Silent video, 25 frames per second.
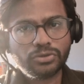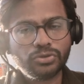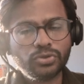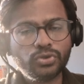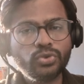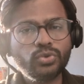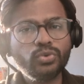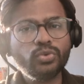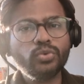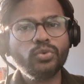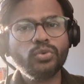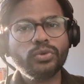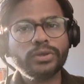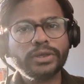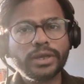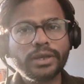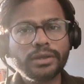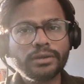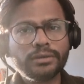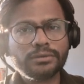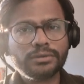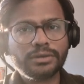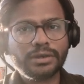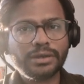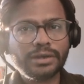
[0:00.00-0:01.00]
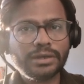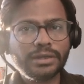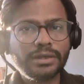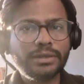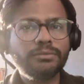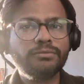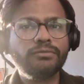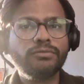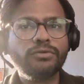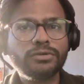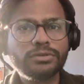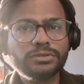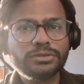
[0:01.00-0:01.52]
you can
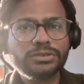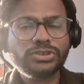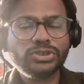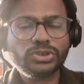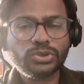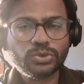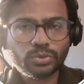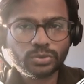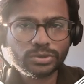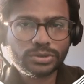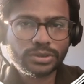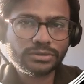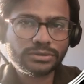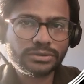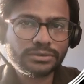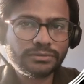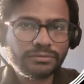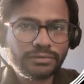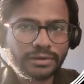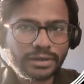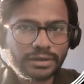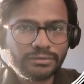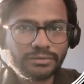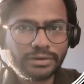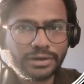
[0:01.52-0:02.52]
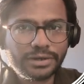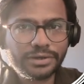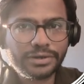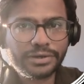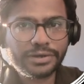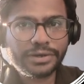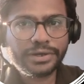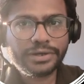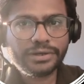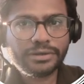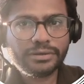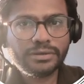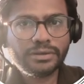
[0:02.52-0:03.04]
claim for this
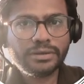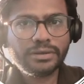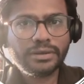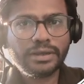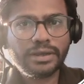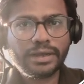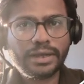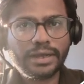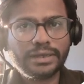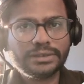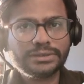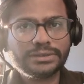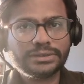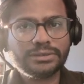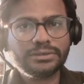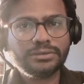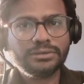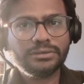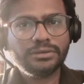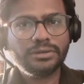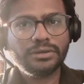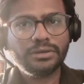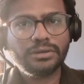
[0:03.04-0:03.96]
2500 as a